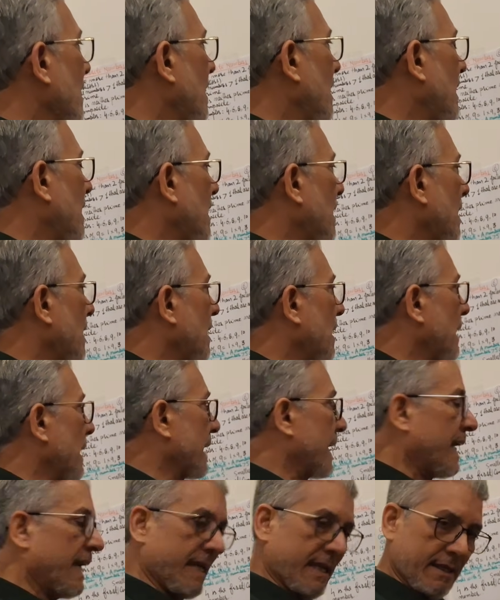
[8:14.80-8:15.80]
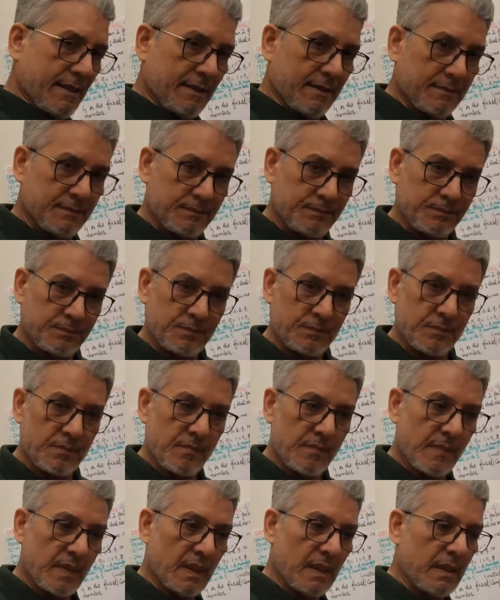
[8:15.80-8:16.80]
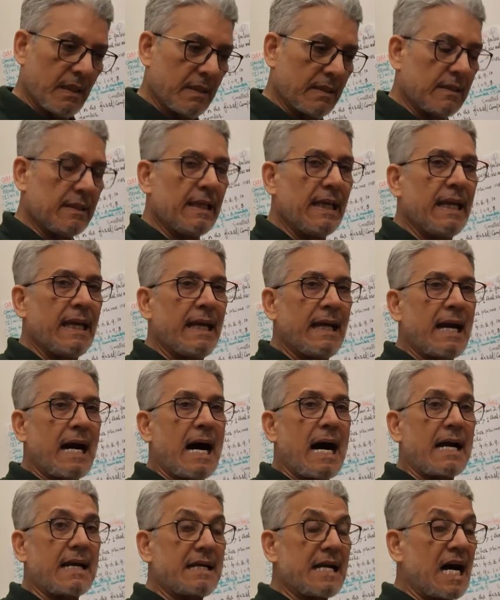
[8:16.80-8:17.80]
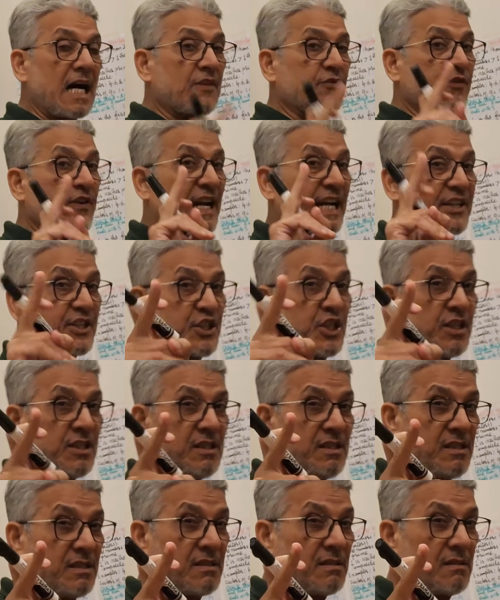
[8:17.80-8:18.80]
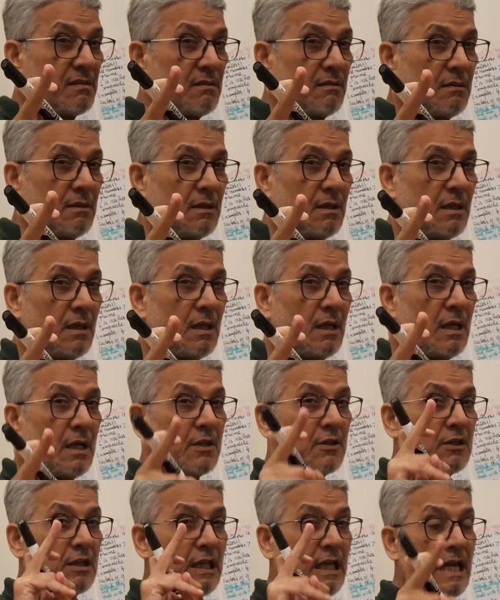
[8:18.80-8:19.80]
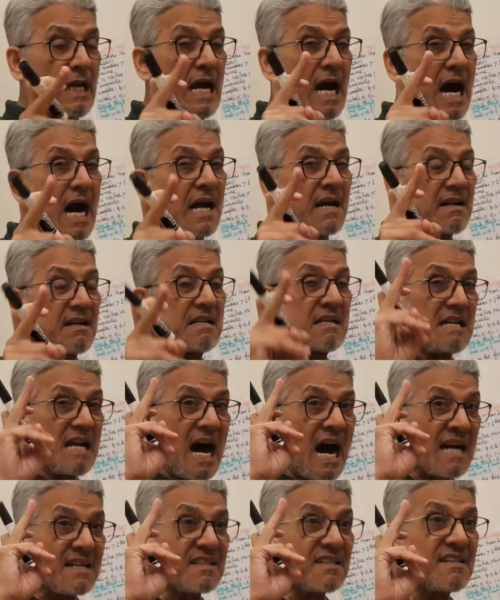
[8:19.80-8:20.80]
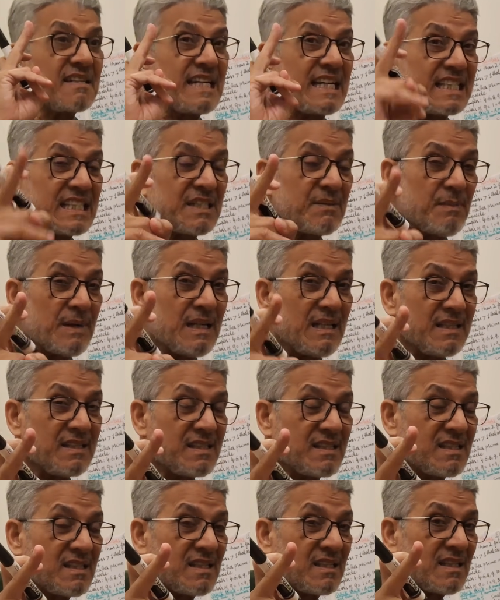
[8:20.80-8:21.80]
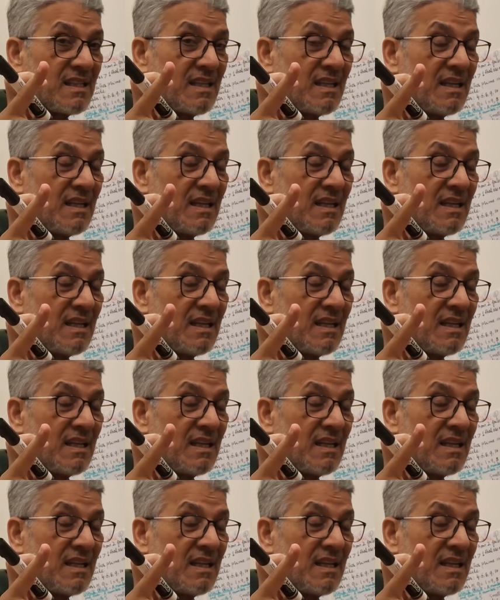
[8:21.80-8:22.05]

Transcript: again, they are not fractions, they are not decimals,